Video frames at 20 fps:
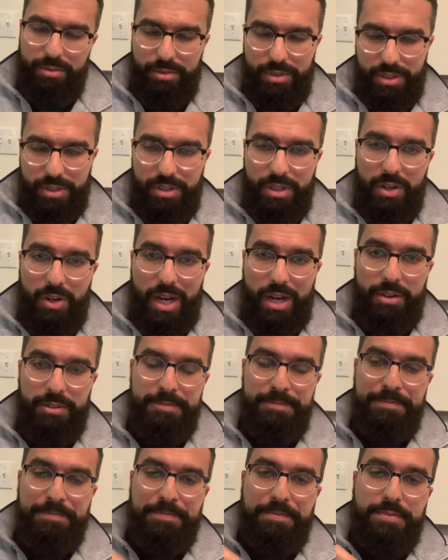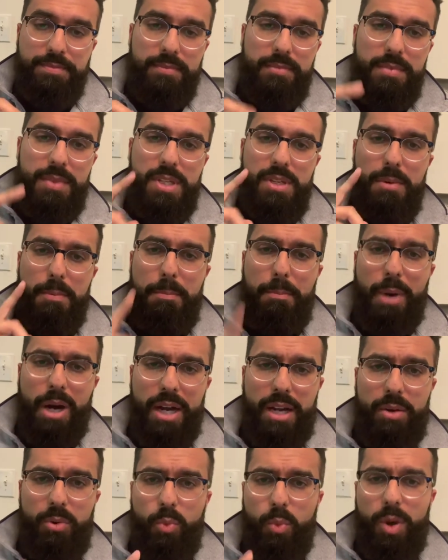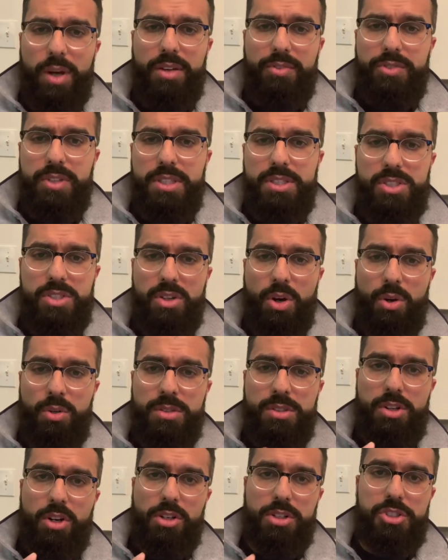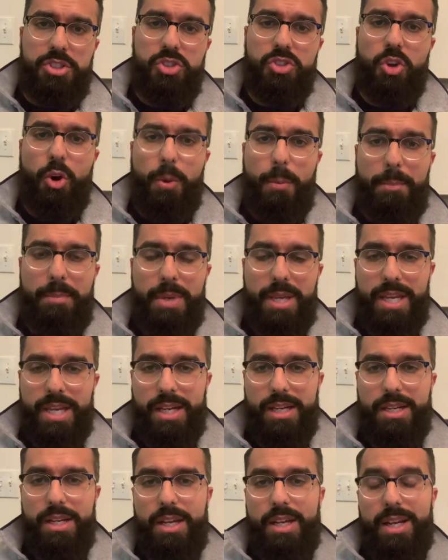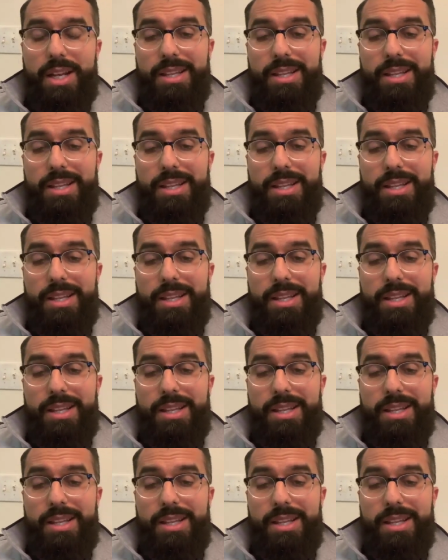You know how. But what if these stones are so big